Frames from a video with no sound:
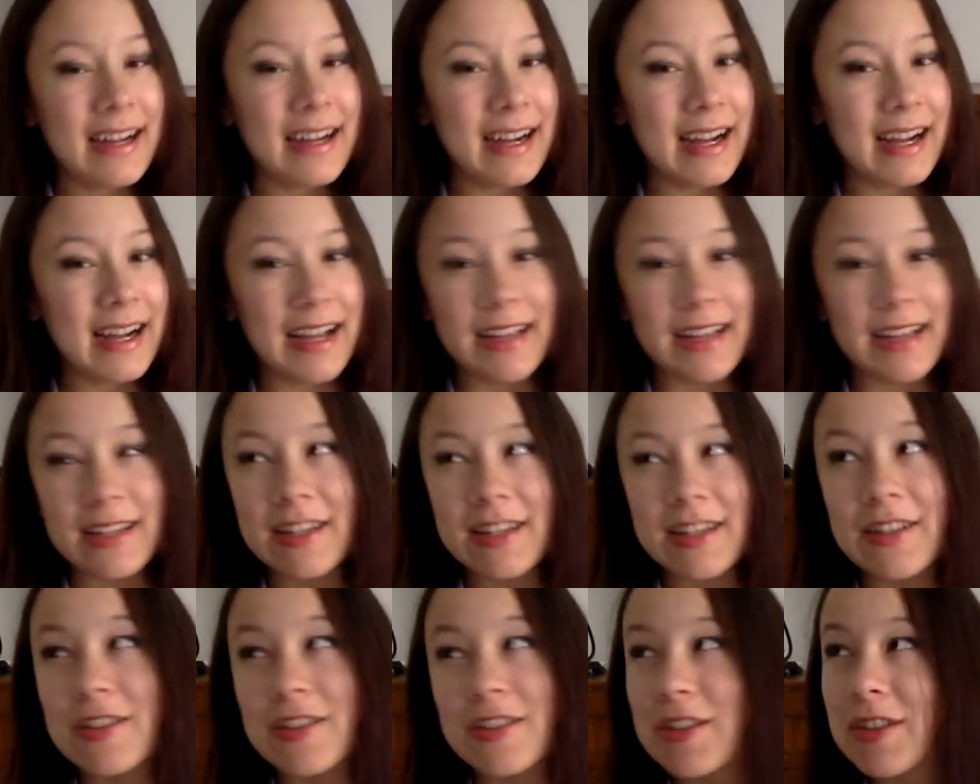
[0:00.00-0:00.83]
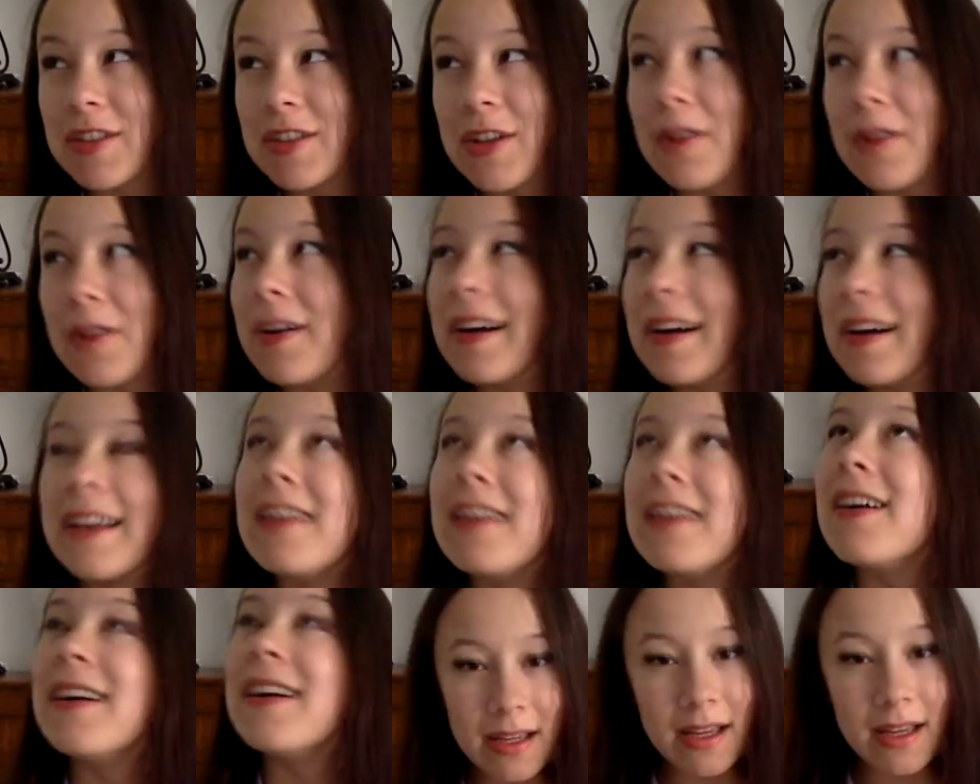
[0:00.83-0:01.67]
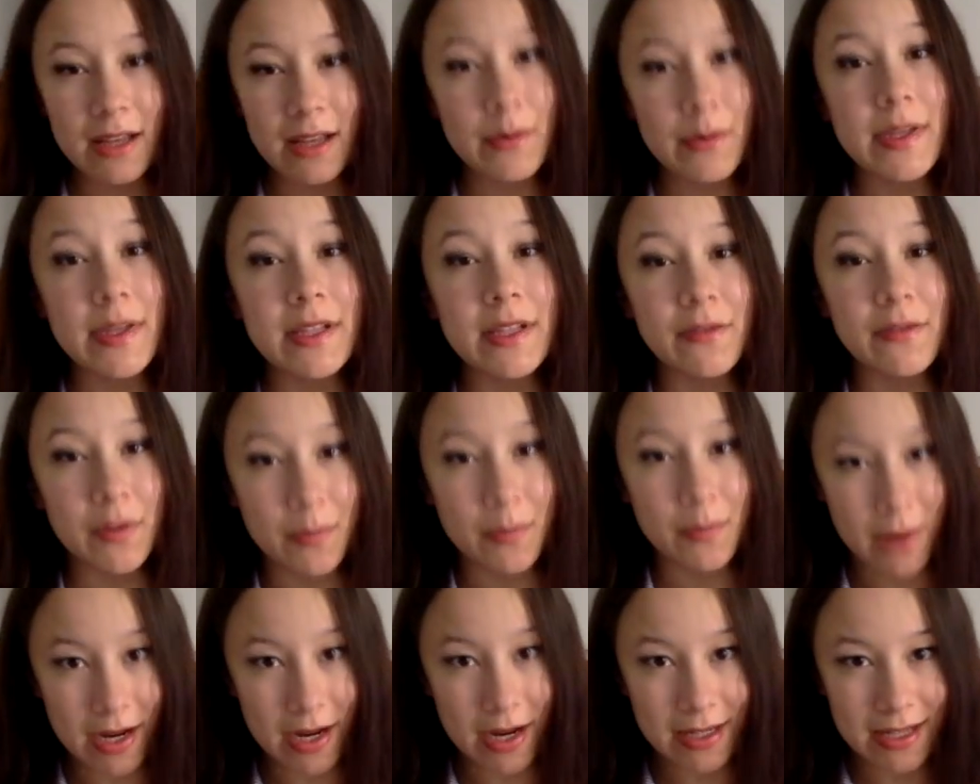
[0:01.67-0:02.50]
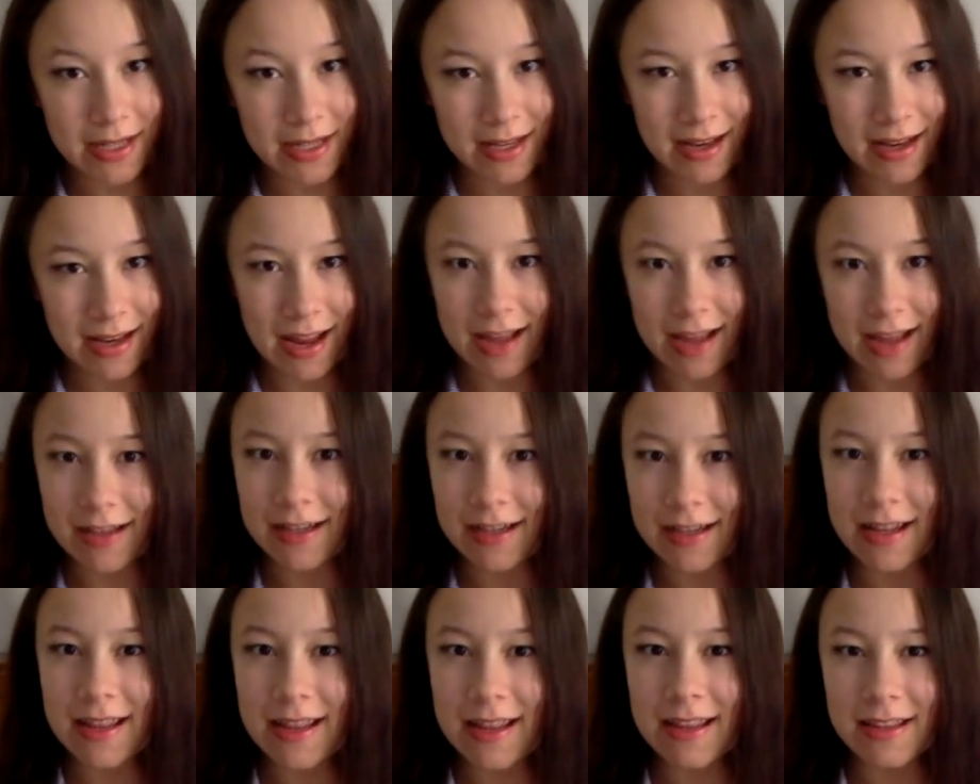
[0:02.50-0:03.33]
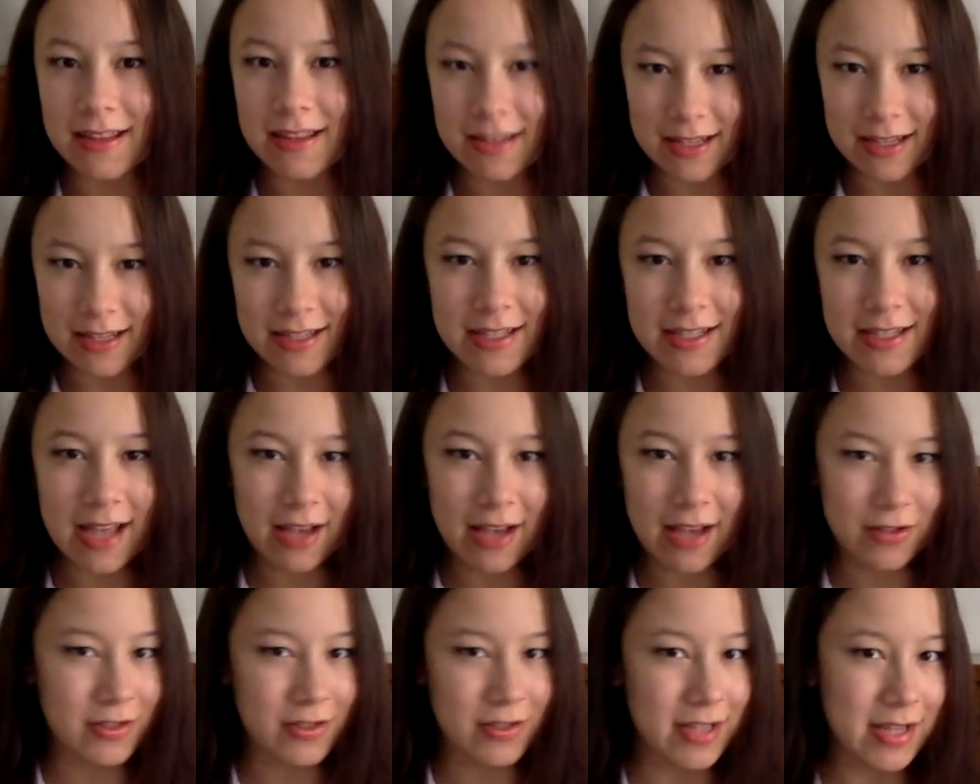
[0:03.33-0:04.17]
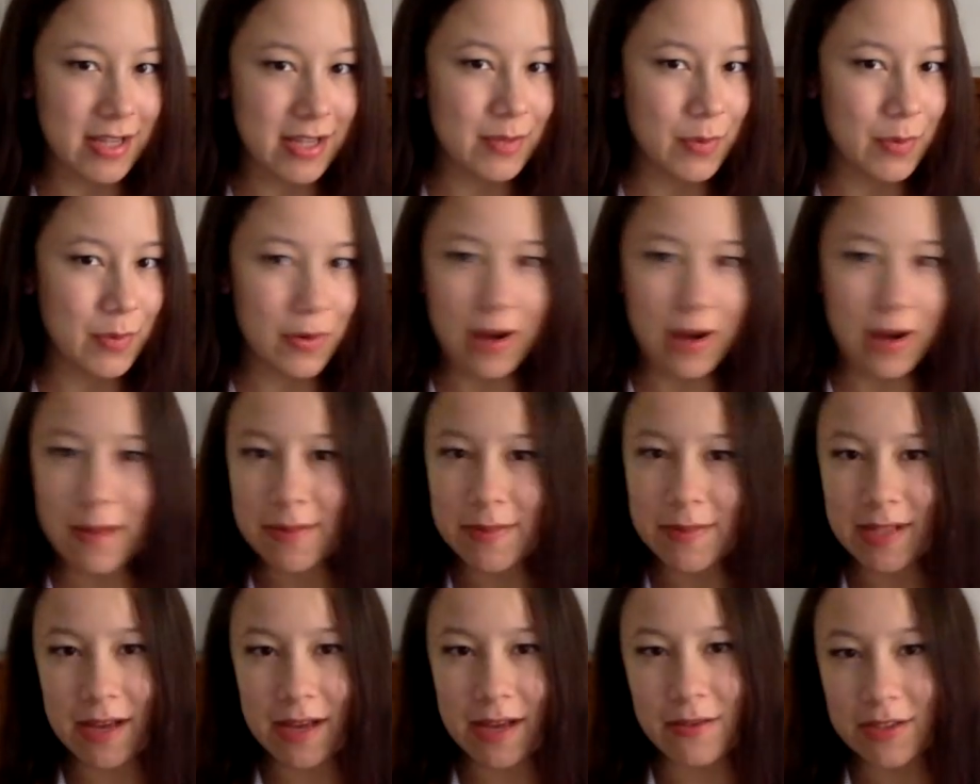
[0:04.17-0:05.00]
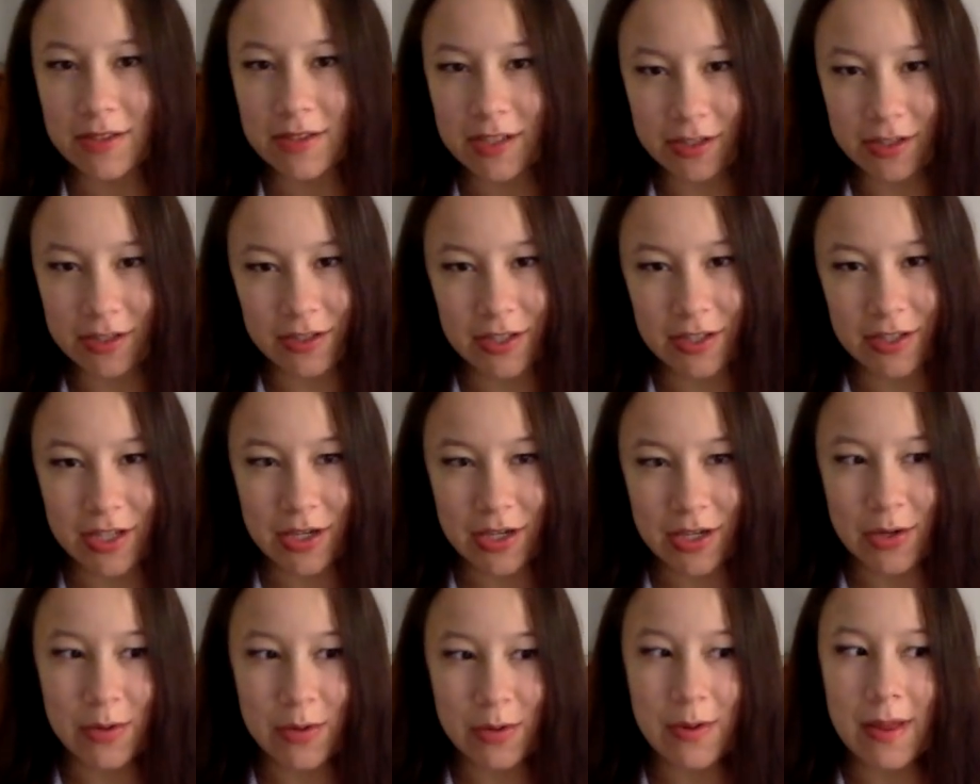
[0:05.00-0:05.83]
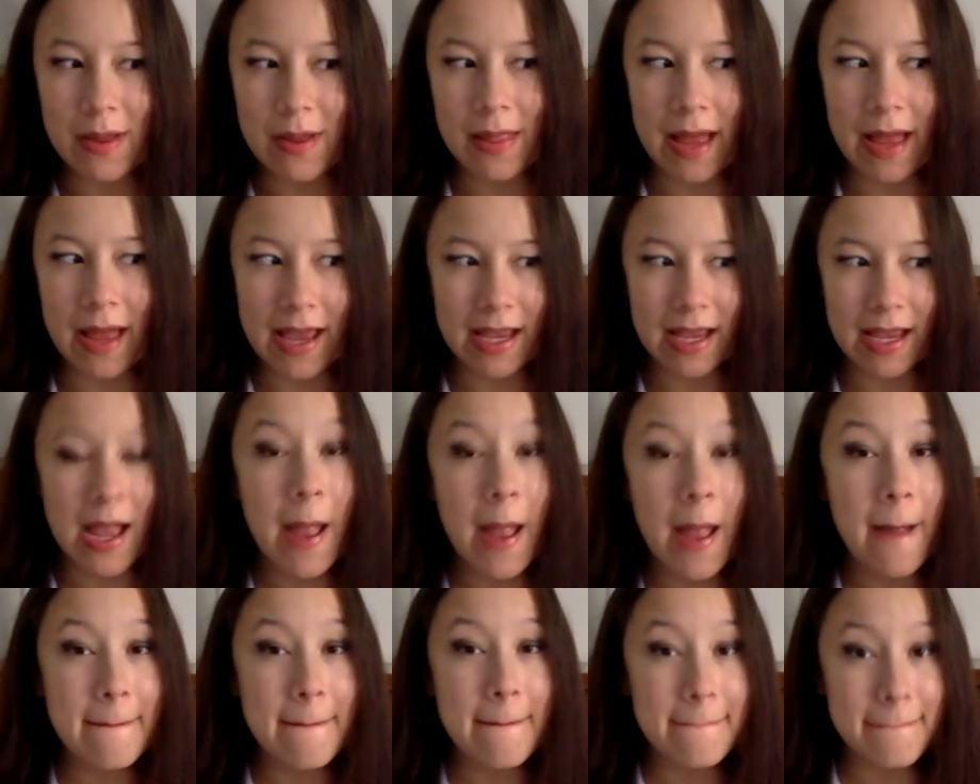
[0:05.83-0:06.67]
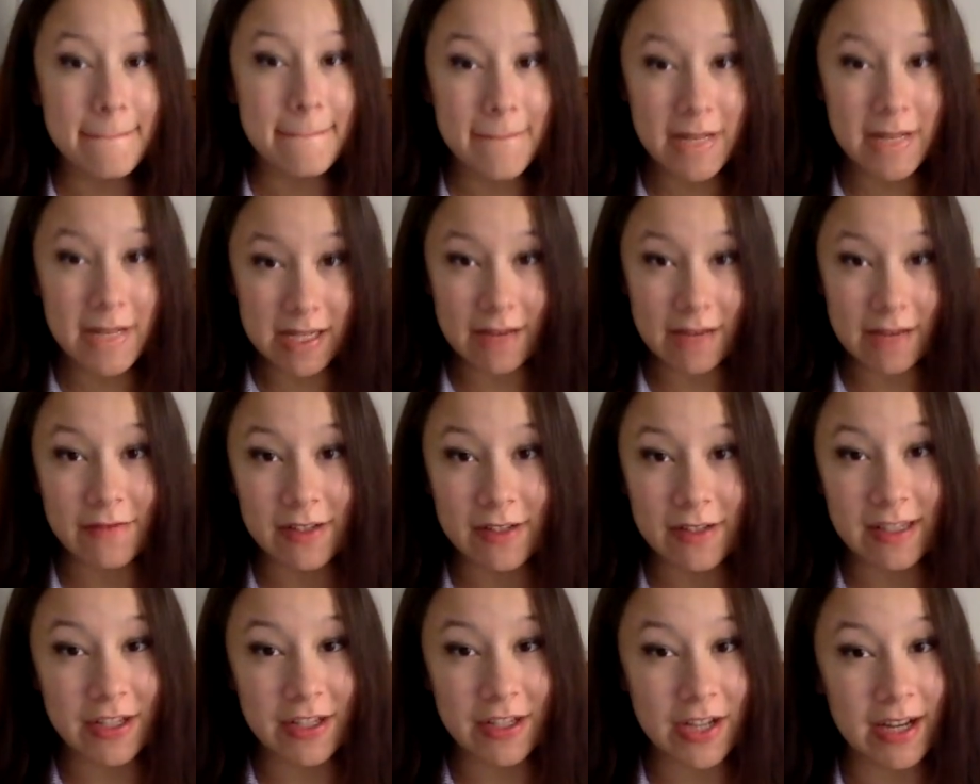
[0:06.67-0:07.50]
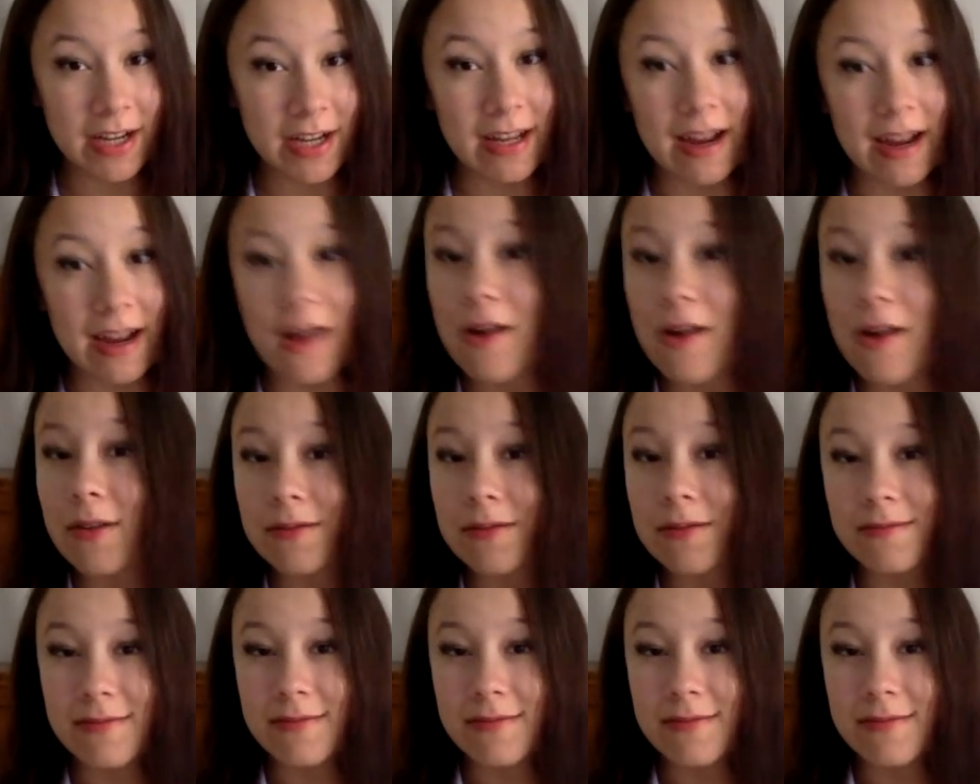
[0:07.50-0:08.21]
I could just go on and on. Anyways, if you're pregnant and this exercise program sounds good to you, like, definitely check it out.